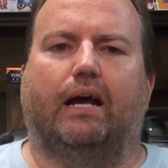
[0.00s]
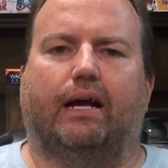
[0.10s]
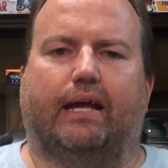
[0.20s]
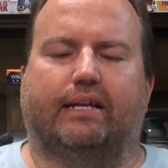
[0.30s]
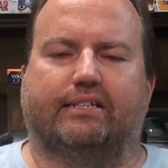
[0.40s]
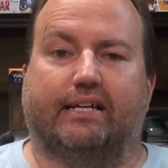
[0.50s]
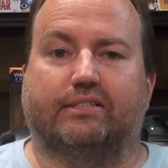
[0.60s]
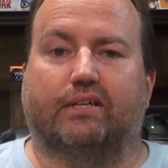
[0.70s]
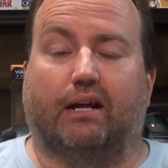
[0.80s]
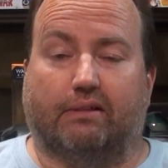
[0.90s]
And it
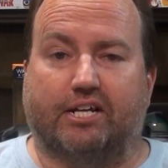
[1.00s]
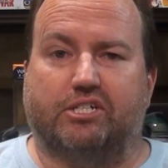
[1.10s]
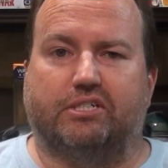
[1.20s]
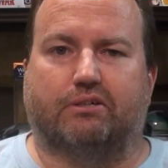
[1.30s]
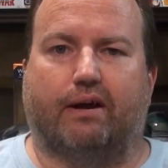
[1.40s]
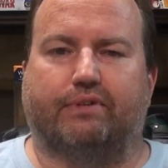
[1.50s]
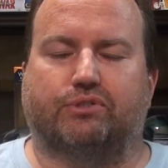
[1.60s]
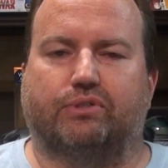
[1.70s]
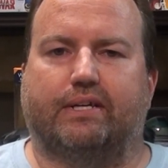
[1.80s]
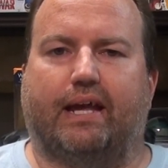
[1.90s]
is election year,
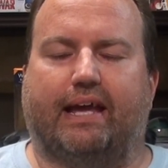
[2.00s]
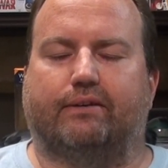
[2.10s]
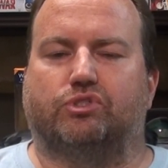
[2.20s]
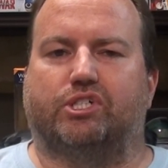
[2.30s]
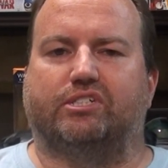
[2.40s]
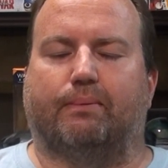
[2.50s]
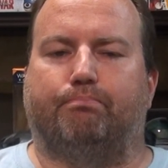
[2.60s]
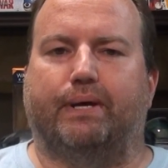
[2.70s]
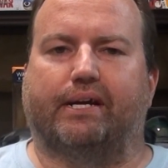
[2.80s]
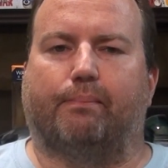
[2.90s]
obviously, and she's a
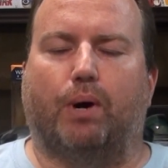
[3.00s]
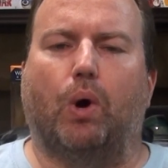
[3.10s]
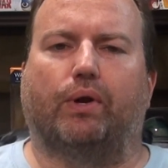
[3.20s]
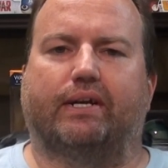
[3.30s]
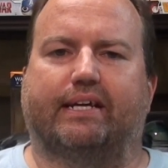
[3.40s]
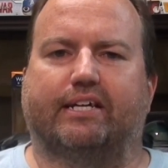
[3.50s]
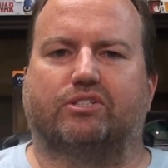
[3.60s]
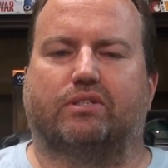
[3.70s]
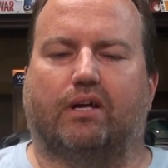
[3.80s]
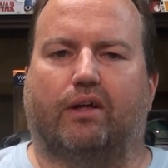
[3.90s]
big opponent
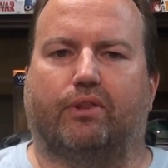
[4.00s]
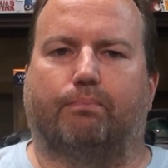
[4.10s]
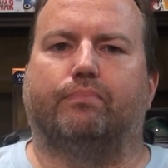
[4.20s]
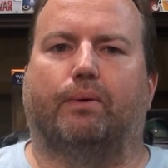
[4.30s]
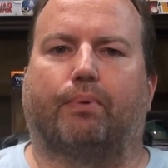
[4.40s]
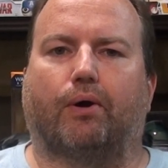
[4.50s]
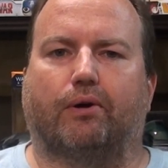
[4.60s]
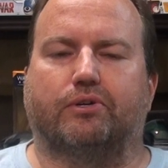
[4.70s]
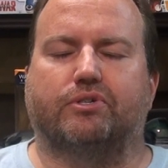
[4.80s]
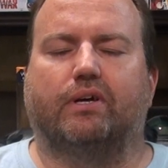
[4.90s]
against the
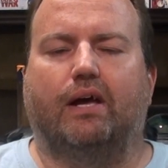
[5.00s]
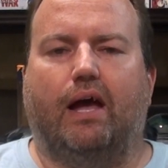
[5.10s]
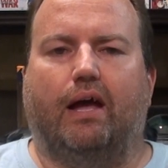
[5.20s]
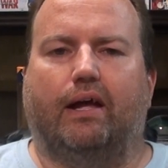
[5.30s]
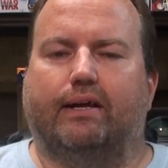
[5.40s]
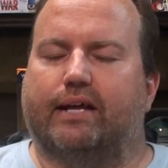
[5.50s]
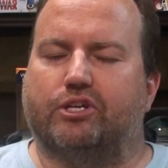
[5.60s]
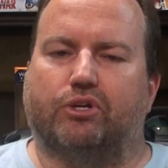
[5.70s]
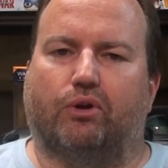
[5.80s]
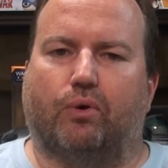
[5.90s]
Purge. In
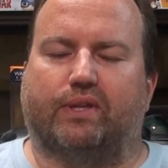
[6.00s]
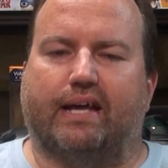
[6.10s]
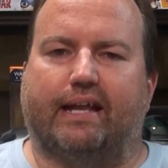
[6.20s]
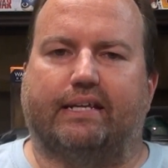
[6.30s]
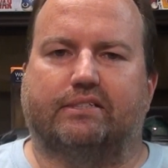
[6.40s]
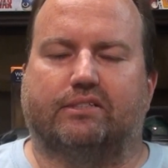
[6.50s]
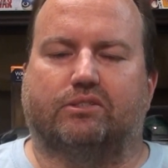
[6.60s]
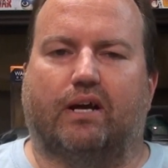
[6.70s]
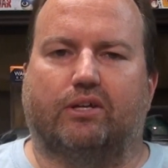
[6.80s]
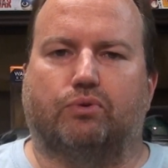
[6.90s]
case you don't know what that is, it's
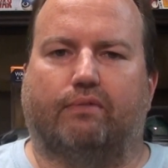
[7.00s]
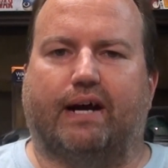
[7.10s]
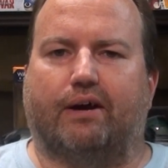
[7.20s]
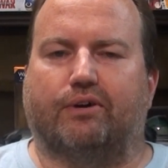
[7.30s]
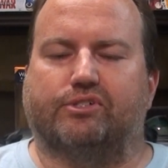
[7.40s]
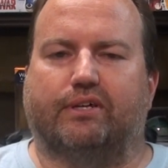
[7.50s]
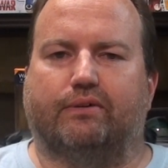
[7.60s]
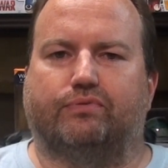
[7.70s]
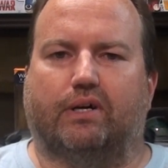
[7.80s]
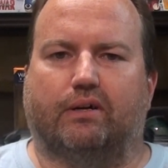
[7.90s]
12 hours
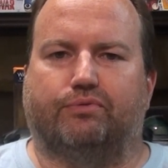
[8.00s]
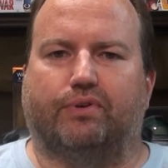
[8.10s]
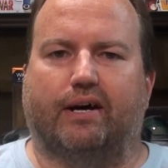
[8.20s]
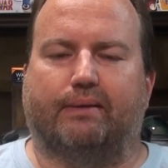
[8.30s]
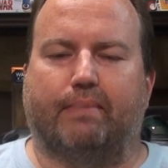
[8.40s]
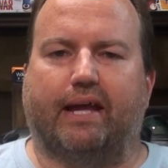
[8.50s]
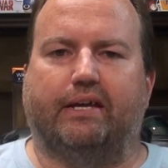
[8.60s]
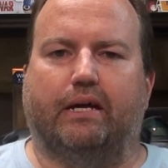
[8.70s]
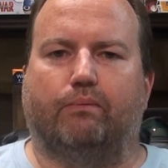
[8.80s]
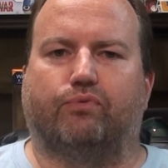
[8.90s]
of fun and
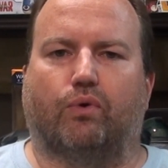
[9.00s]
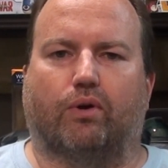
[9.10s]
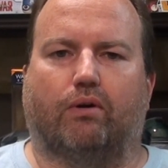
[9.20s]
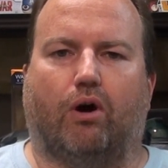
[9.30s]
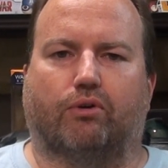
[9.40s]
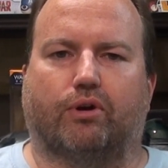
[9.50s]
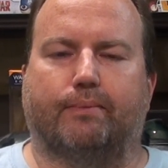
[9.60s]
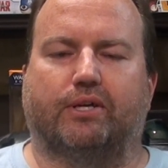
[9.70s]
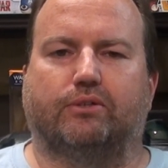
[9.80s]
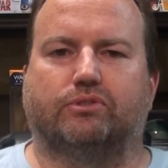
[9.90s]
mayhem for all
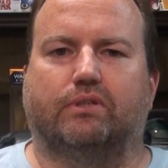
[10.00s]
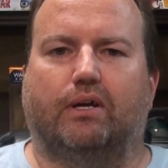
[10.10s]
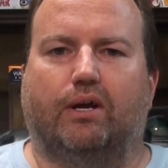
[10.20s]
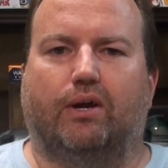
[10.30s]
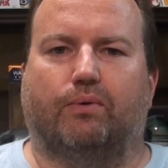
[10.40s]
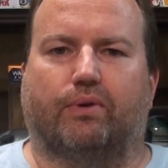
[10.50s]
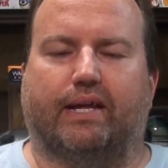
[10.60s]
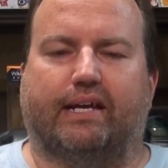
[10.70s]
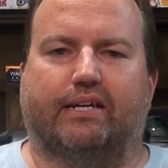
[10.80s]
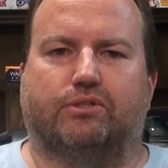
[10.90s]
criminals, where
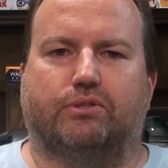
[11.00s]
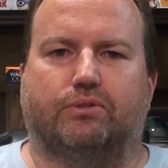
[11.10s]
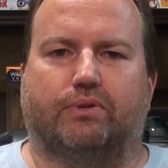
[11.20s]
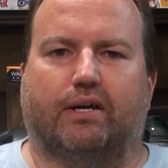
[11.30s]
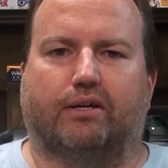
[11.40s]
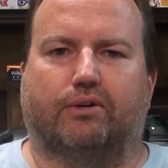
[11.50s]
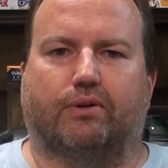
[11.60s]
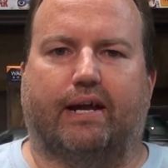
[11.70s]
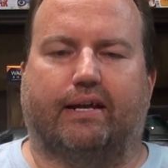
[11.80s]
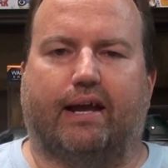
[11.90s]
they get to
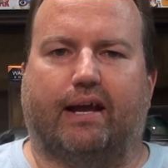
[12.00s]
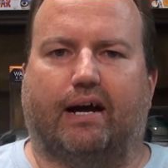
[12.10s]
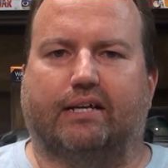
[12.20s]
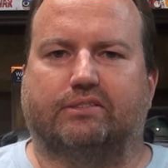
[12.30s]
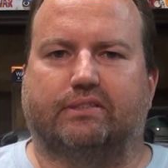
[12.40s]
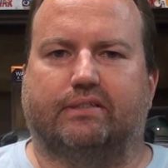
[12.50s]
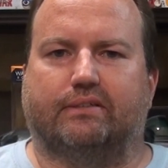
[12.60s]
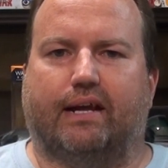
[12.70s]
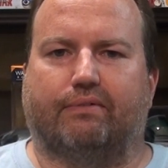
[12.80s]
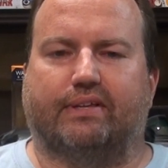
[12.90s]
create chaos and
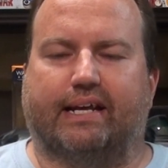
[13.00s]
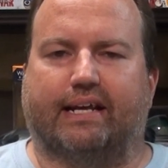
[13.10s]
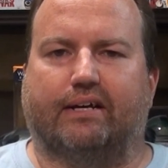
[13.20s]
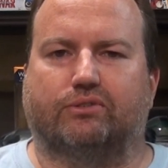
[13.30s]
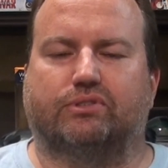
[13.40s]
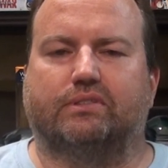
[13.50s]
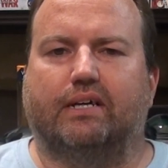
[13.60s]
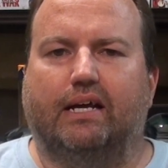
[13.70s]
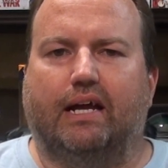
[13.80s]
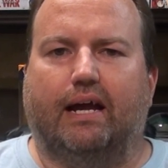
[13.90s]
everything else
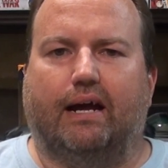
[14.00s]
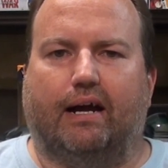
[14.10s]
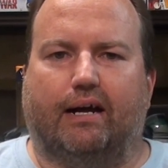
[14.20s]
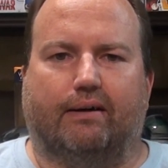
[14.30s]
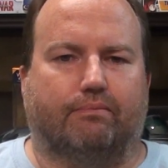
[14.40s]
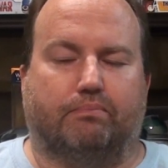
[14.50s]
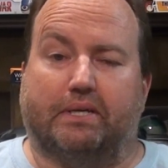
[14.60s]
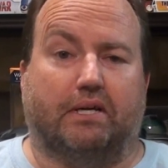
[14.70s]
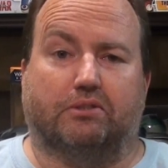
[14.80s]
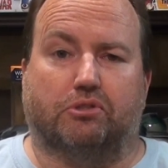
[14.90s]

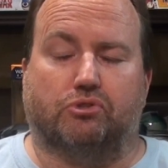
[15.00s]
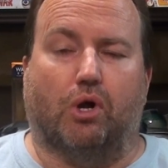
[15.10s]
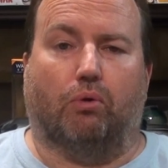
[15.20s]
because there's no